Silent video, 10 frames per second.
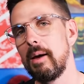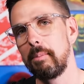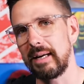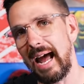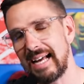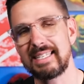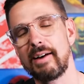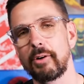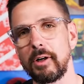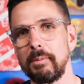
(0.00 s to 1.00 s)
But as
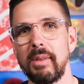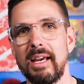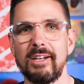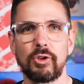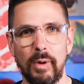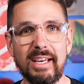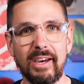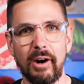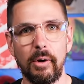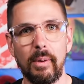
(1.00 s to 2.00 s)
ever,
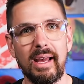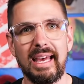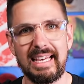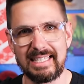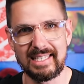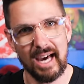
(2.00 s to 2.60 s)
Draco is